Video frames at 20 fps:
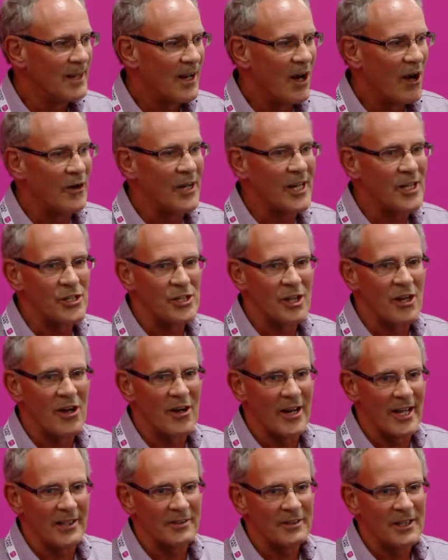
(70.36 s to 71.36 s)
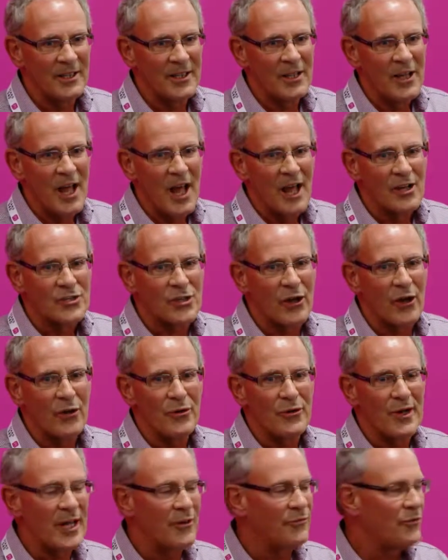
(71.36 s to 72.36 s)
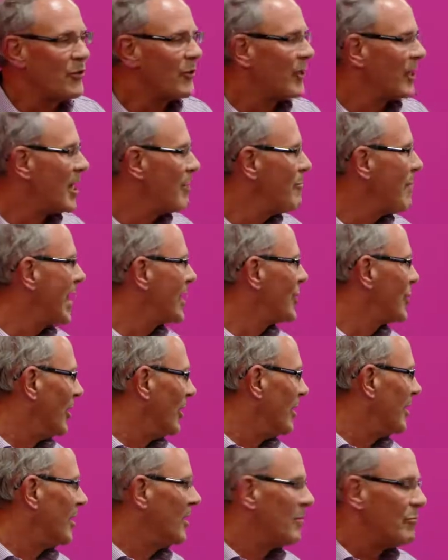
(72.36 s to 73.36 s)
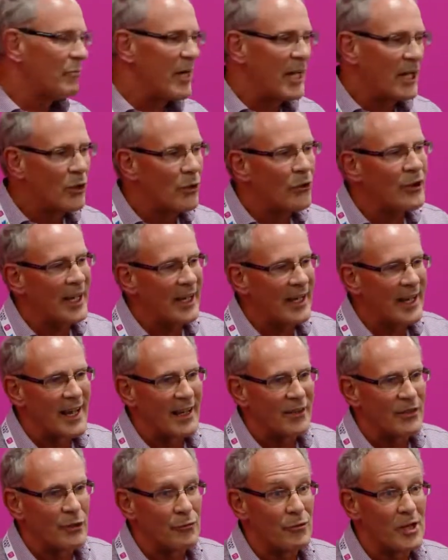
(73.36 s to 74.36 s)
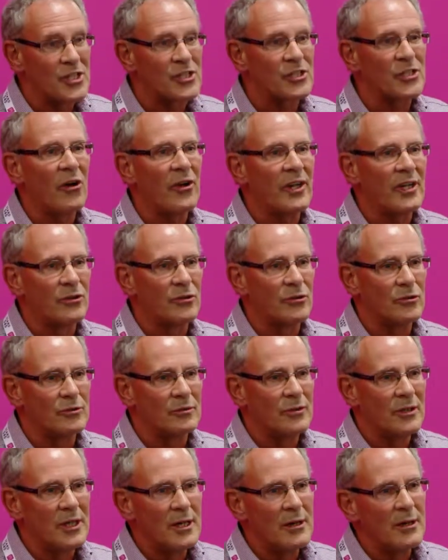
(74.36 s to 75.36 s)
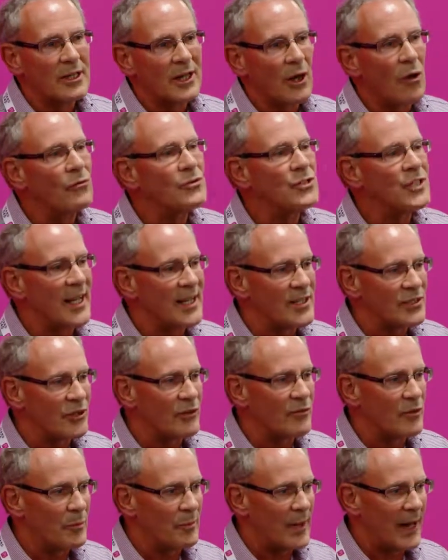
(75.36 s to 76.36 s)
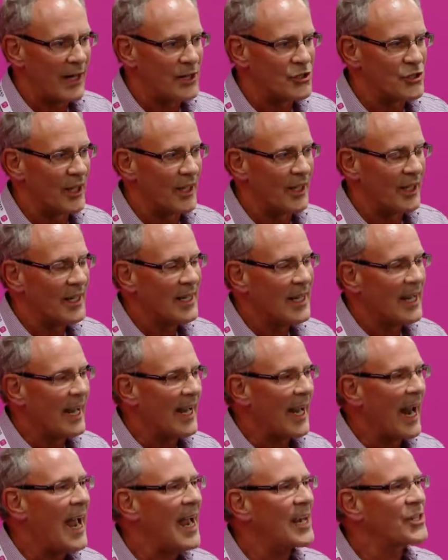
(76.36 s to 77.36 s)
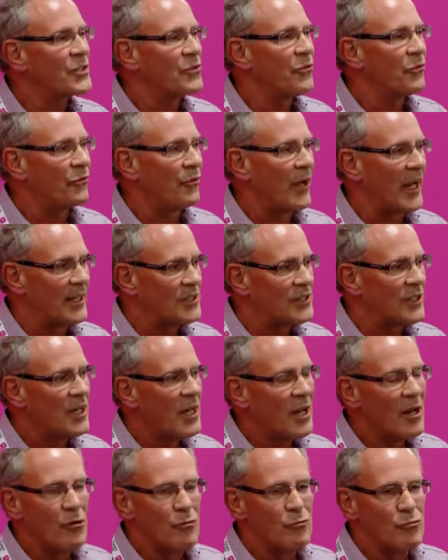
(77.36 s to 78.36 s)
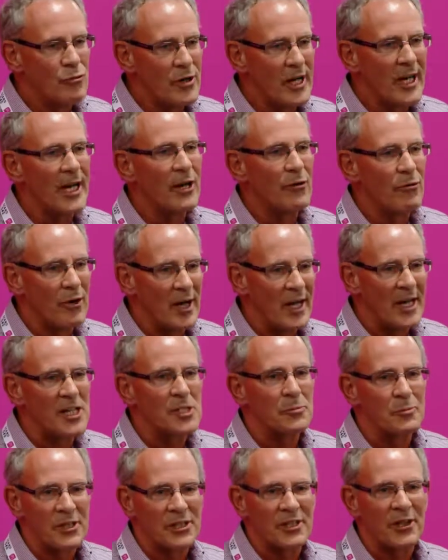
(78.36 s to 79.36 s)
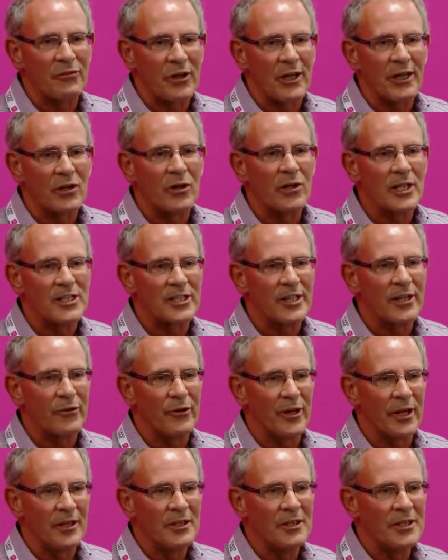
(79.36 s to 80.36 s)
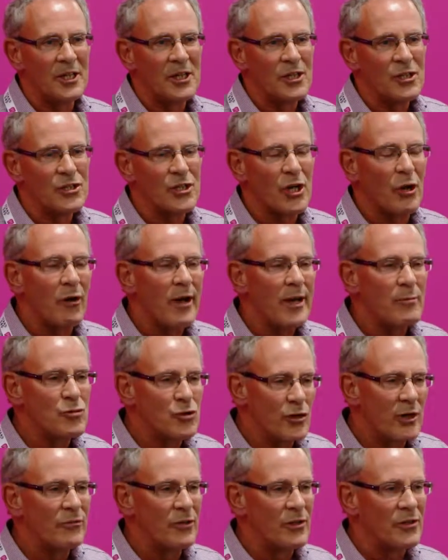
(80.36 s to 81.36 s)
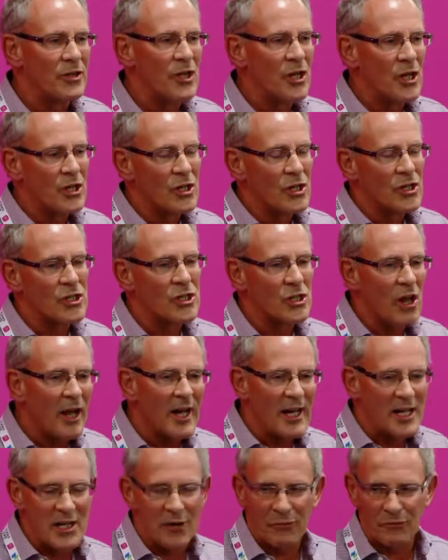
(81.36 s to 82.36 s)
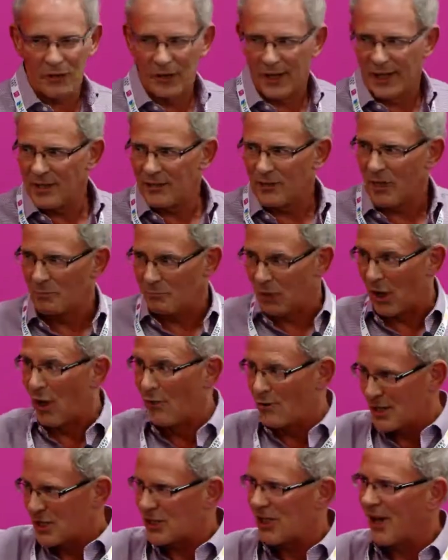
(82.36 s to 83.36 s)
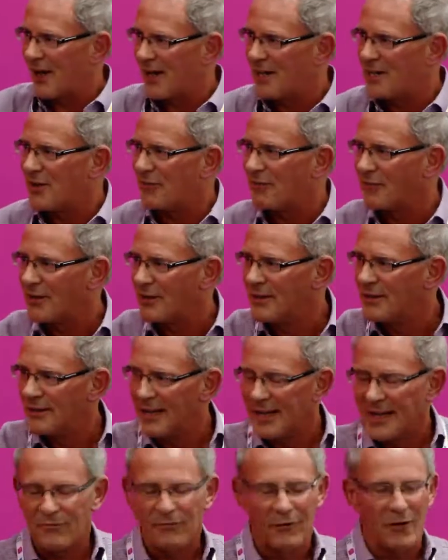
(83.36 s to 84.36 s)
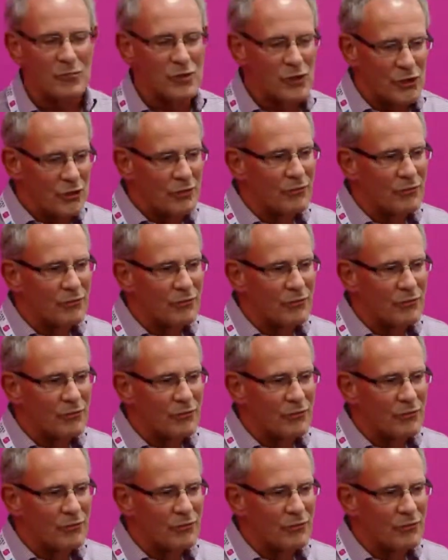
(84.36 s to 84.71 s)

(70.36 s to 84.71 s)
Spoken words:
on each line. So if you can imagine me looking at the recycled content of the packaging, it has to fit really, really specific criteria. So I'm driven slightly differently, but only slightly differently from